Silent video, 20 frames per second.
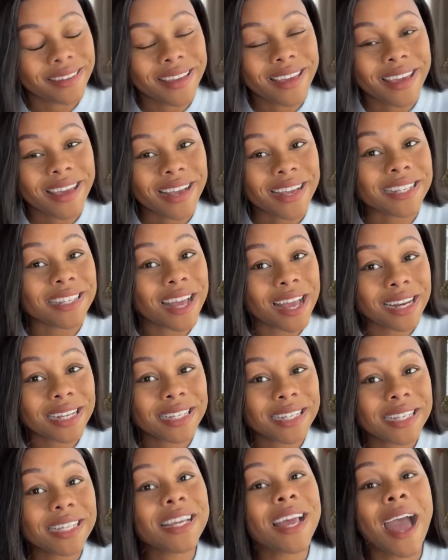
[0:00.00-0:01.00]
Because
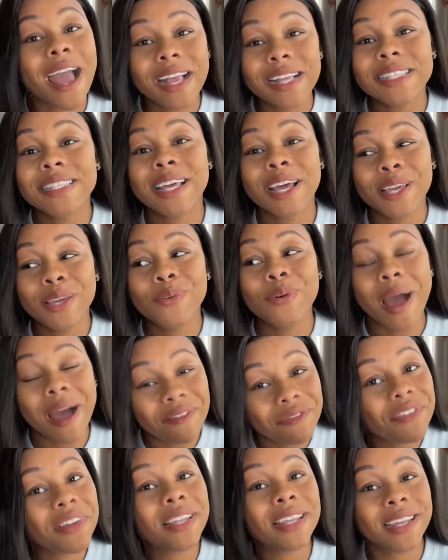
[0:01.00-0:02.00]
honestly, I can tell you, I'm
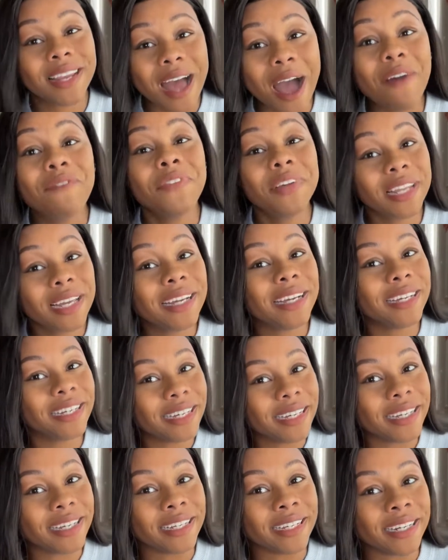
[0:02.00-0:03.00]
feeling
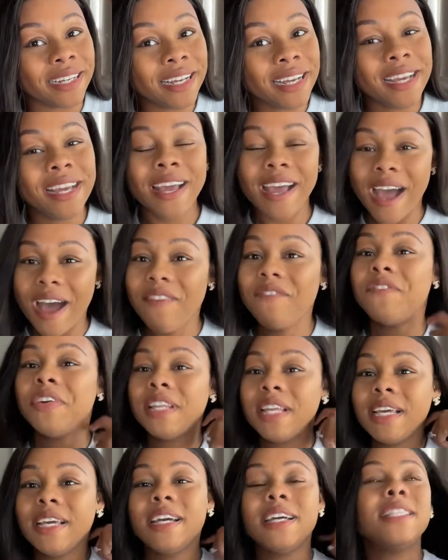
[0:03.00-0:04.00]
good. I'm
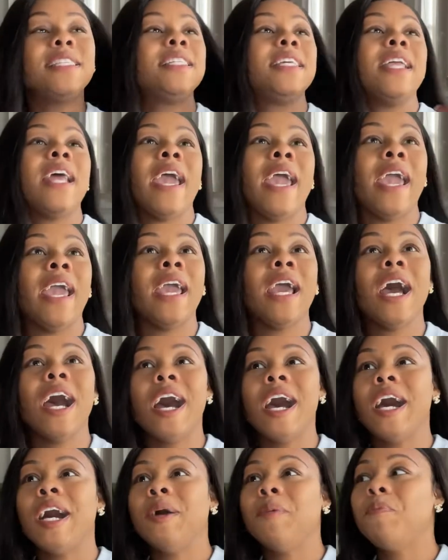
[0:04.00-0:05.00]
feeling good today.
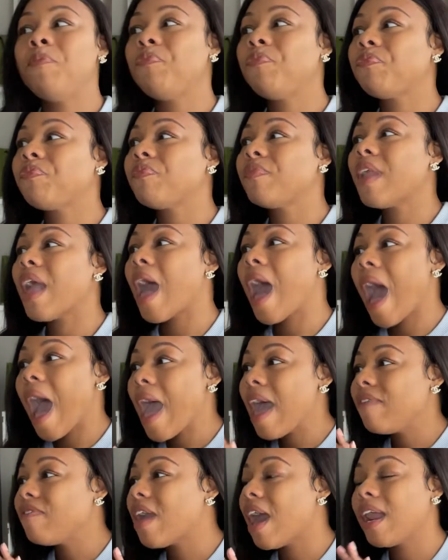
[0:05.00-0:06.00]
I
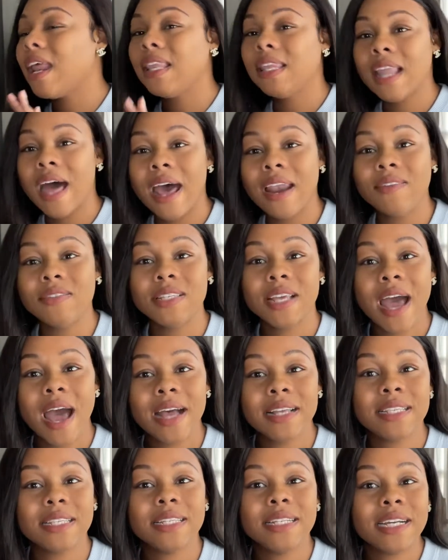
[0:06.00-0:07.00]
have got a lot of
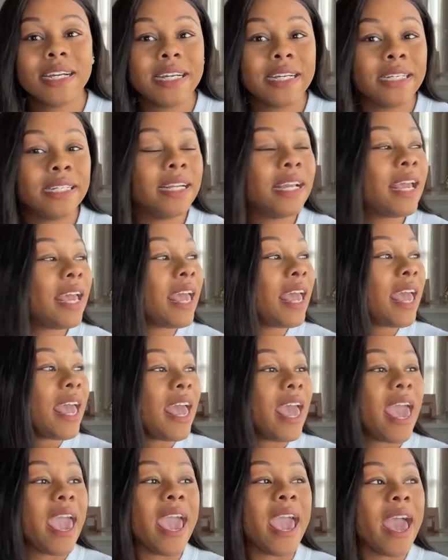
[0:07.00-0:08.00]
tasks done
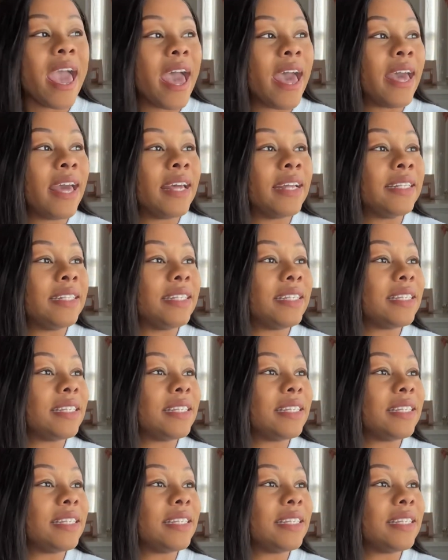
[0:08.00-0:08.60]
and